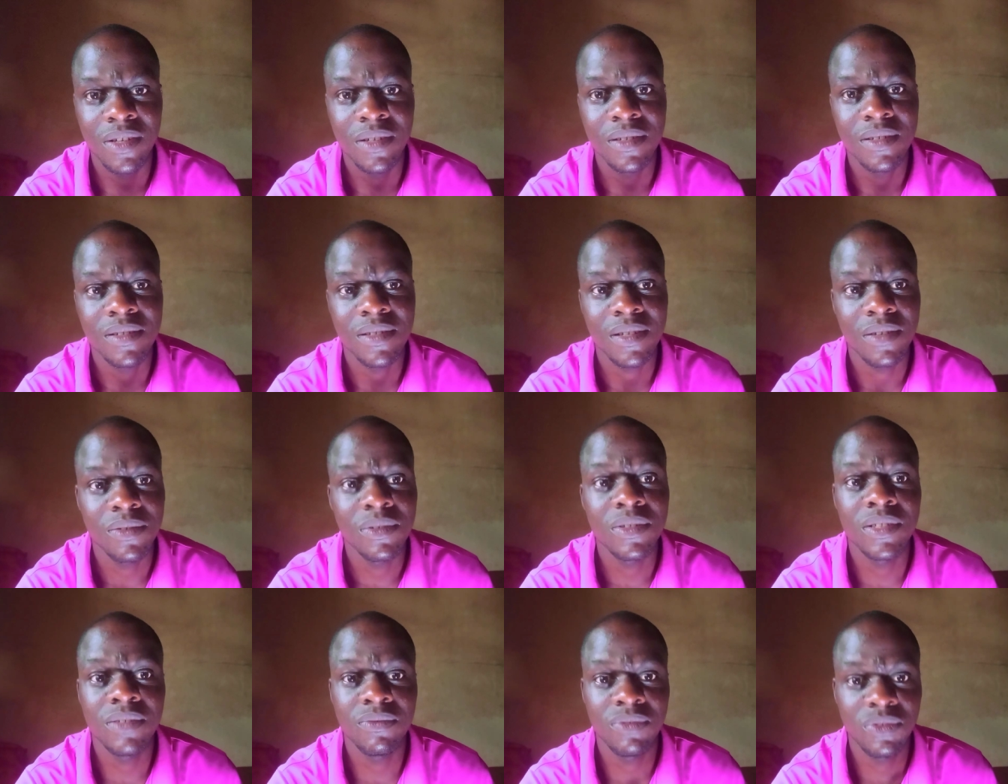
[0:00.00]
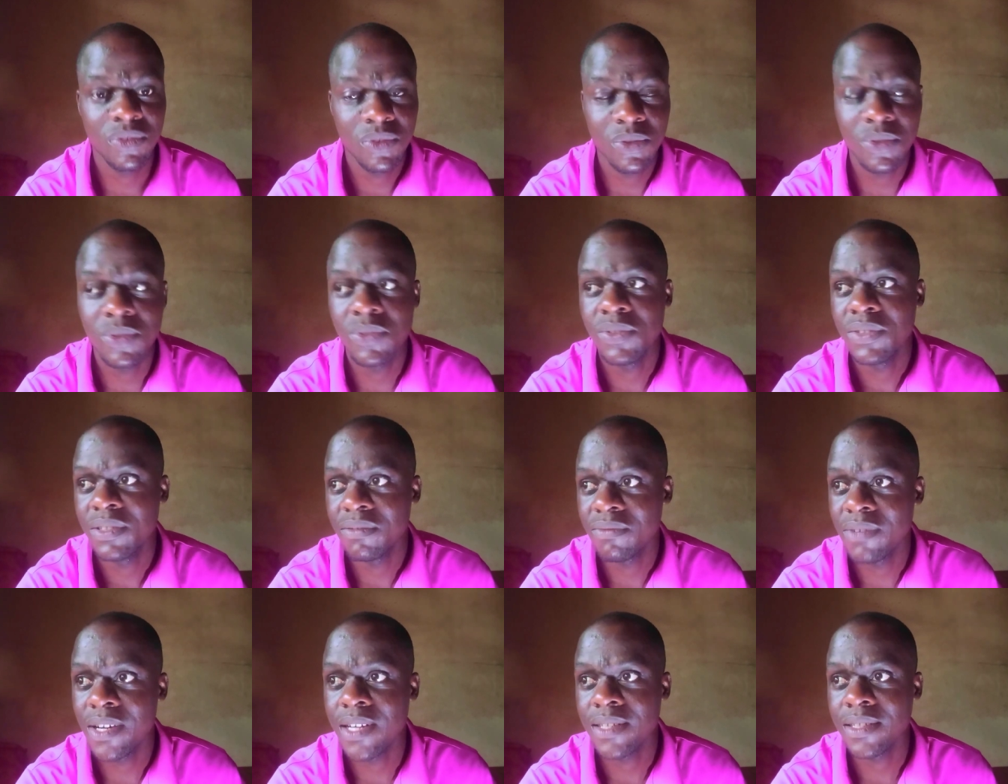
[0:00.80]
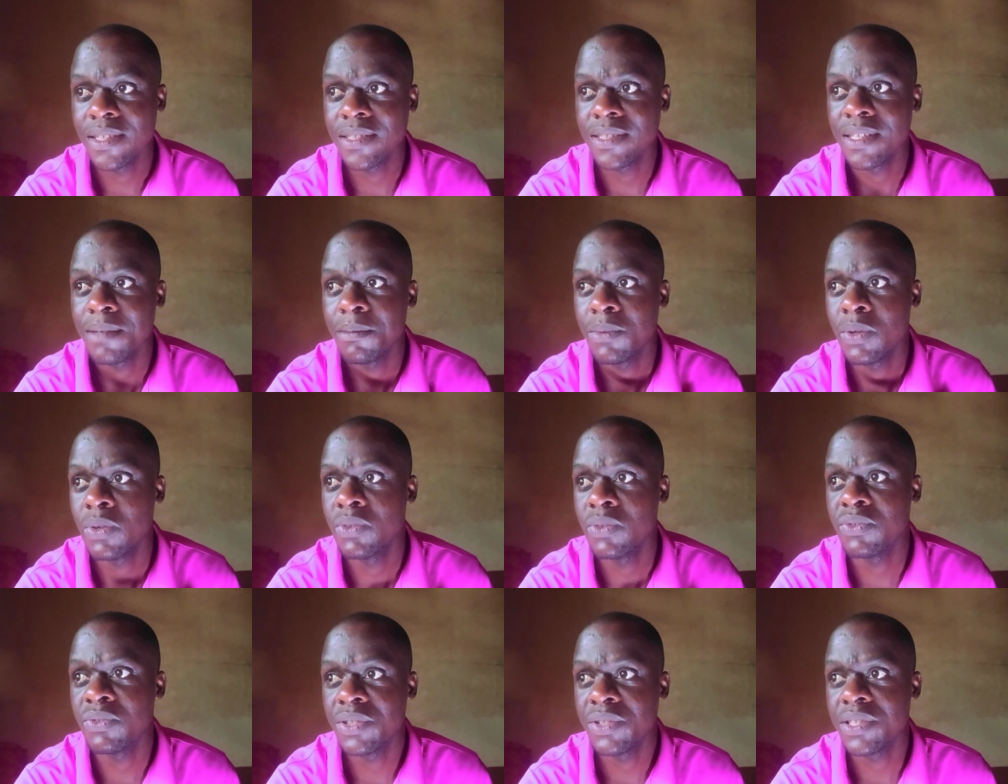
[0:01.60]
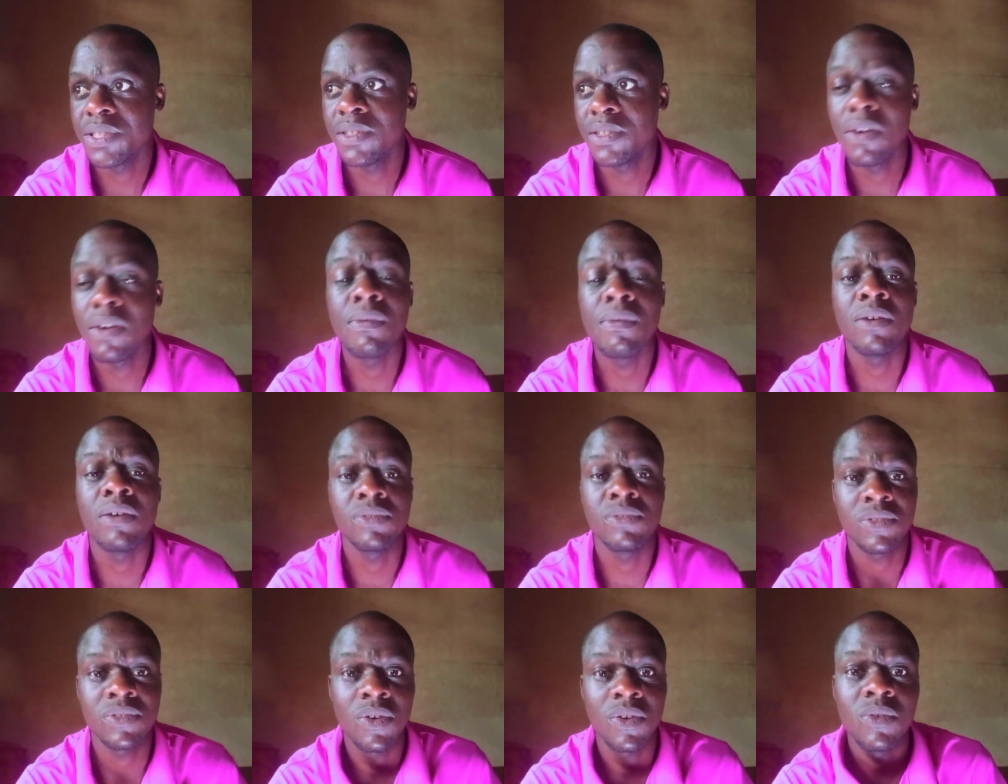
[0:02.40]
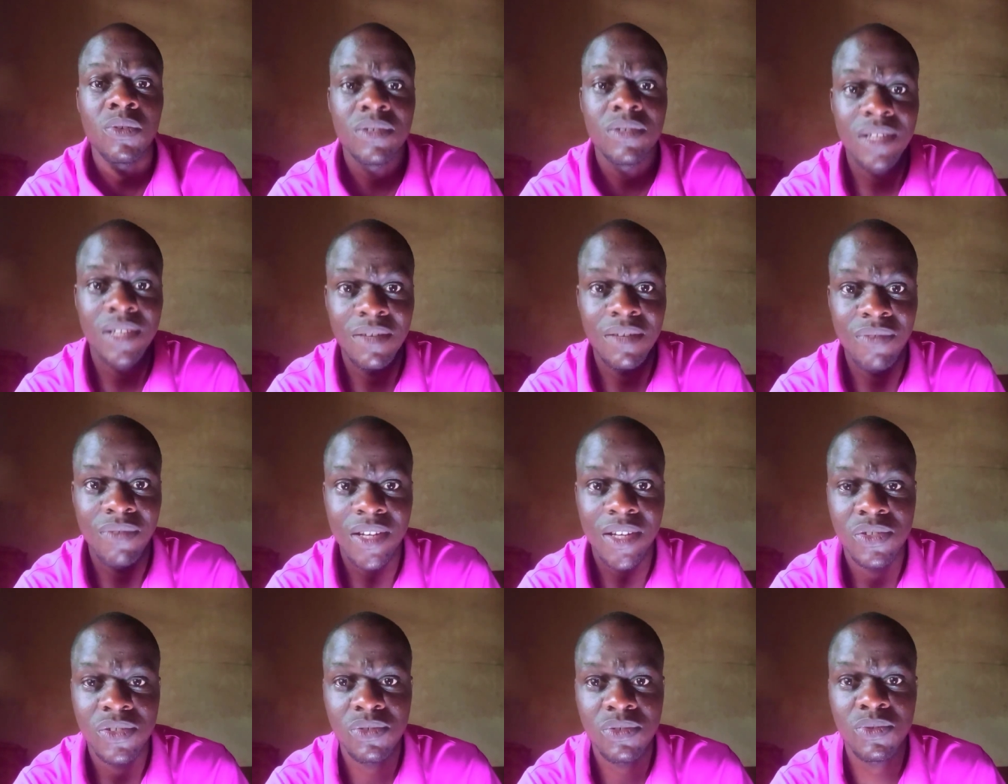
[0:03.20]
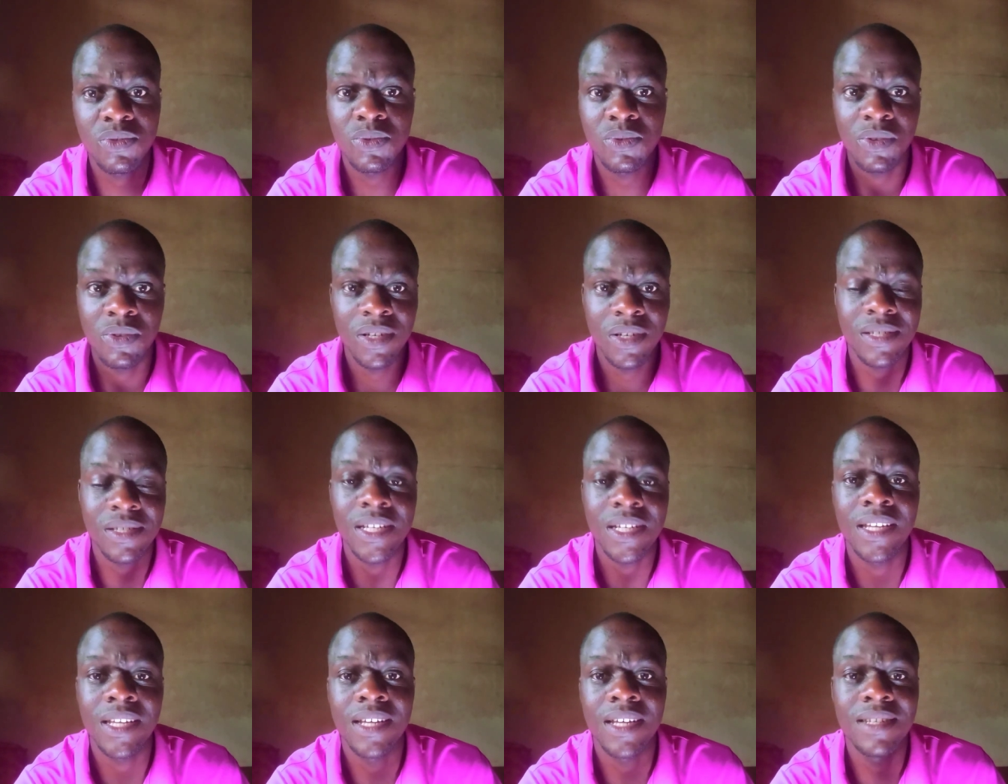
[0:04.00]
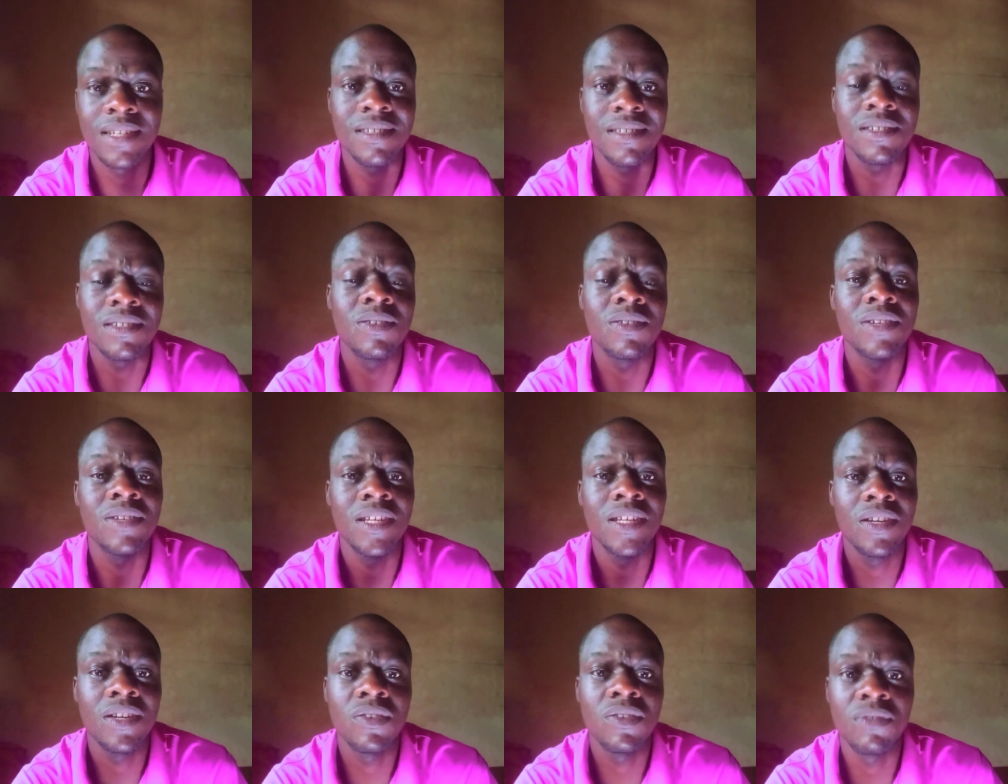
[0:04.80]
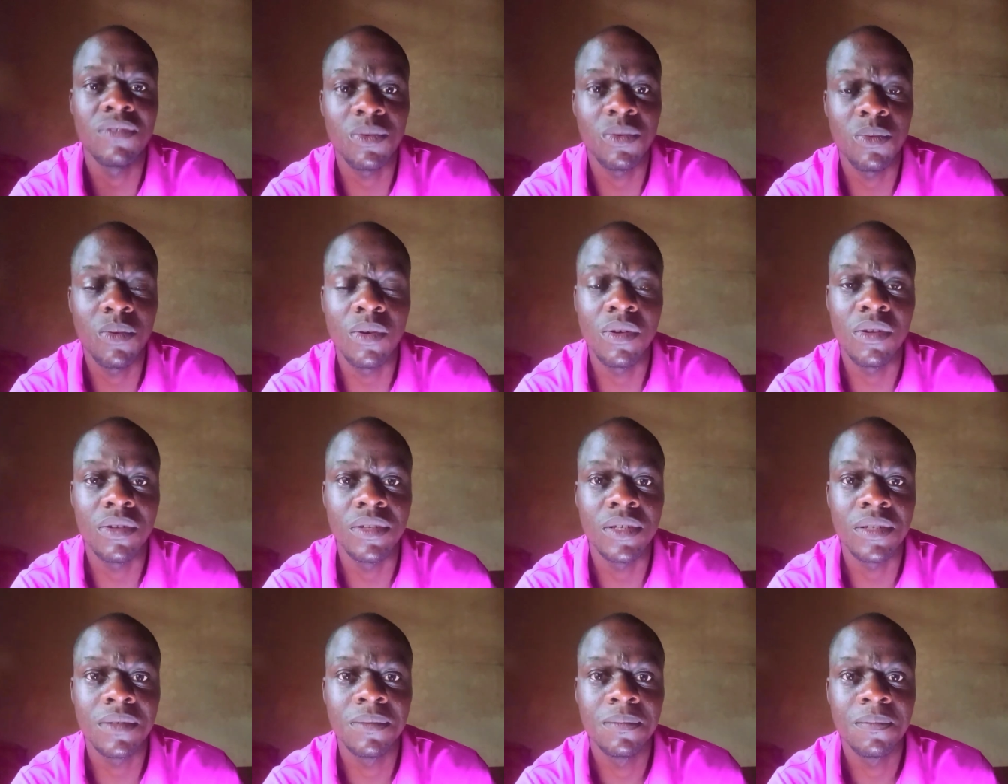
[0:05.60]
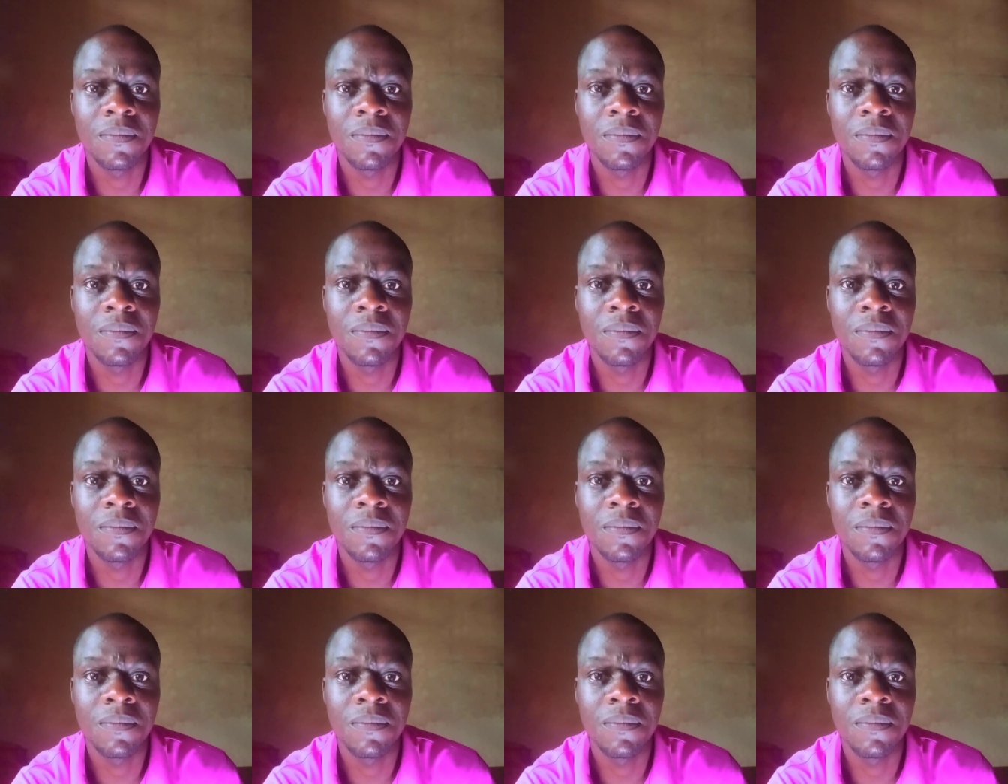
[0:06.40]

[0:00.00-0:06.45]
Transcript: things, even though the fact that I'm not rich enough, I would always advise you to understand that this is not the end of the world.